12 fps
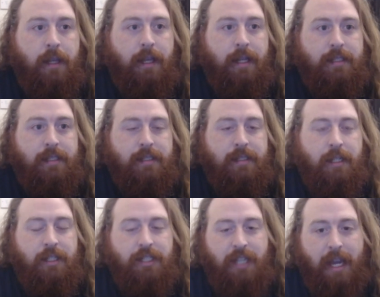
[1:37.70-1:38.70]
It's a
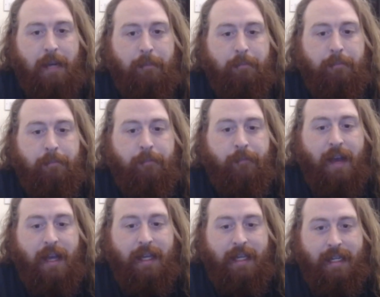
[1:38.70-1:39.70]
shame
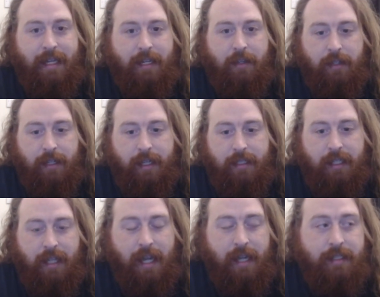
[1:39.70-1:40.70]
that he couldn't get to
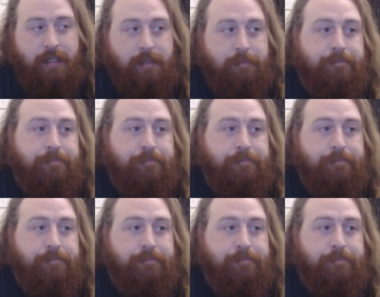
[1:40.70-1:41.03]
the end,